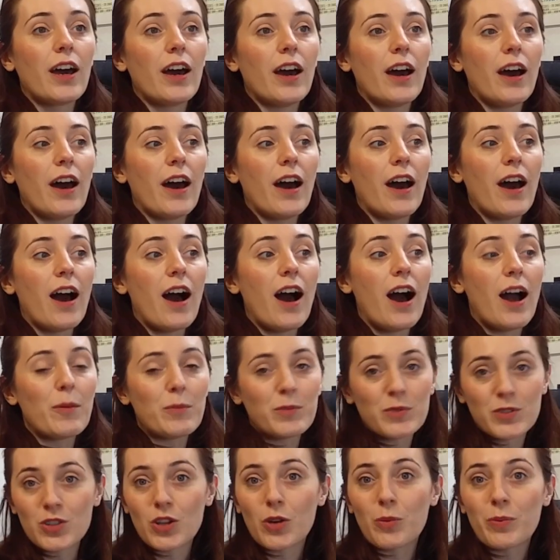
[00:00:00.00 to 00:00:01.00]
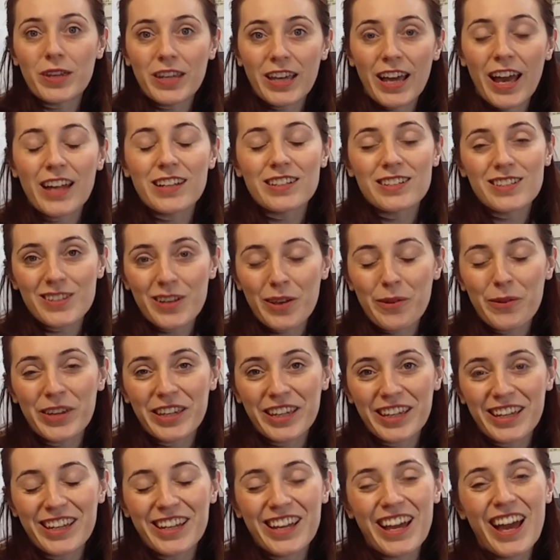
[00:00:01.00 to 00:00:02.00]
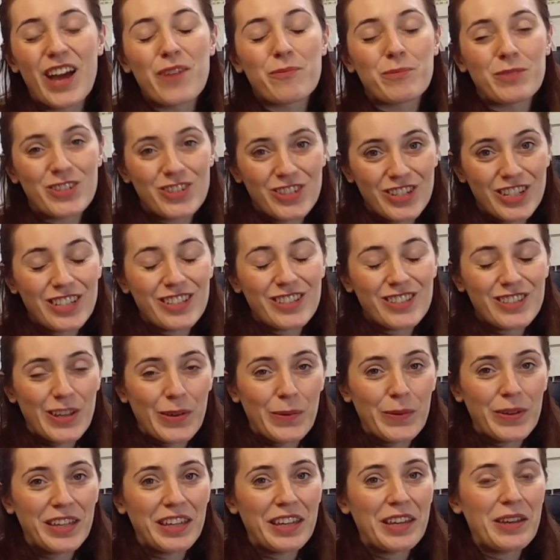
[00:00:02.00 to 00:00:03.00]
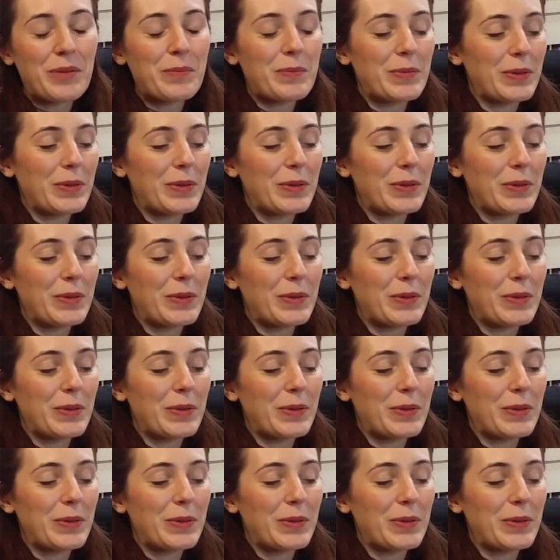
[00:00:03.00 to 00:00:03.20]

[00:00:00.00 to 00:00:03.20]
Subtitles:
I'm stopping hand sewing it and machine sewing it,